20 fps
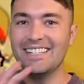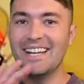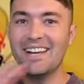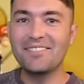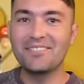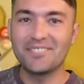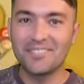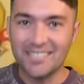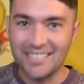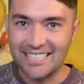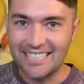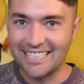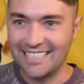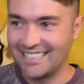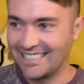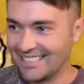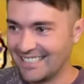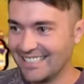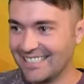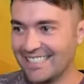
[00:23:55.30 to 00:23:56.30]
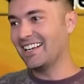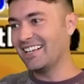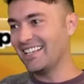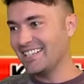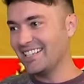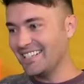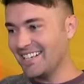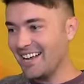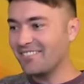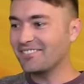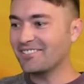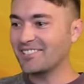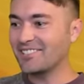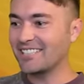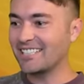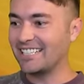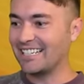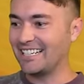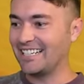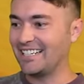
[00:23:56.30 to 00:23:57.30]
Never again. Never
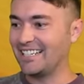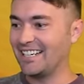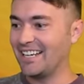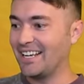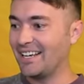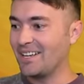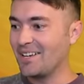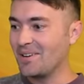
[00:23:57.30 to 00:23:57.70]
again.